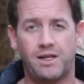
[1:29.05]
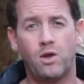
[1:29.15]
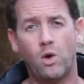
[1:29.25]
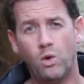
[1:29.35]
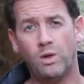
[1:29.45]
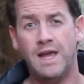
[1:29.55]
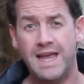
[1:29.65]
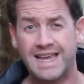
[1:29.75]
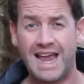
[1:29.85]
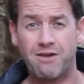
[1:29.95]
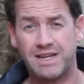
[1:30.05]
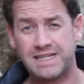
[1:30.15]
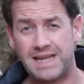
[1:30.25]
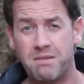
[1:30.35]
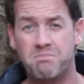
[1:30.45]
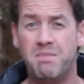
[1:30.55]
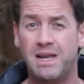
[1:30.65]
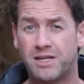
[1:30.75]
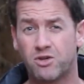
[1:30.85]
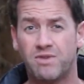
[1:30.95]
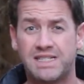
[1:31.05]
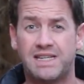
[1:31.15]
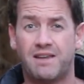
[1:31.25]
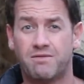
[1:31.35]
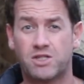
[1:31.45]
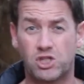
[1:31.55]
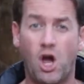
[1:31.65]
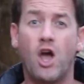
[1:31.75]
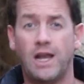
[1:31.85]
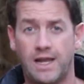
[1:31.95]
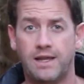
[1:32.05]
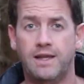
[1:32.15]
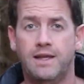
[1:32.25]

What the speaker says: They all carry the same militaristic styling.